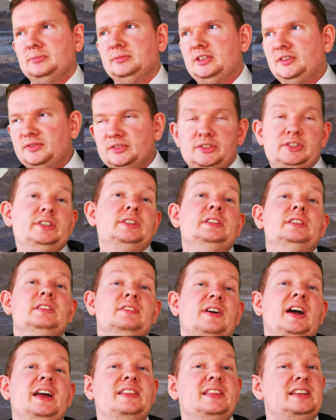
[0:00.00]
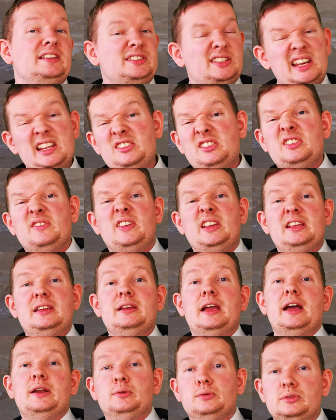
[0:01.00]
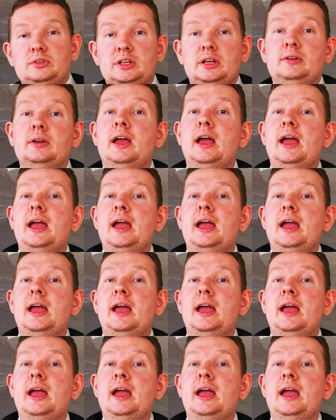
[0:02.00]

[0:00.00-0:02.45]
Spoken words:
differences in the fact that it's an SUV, and also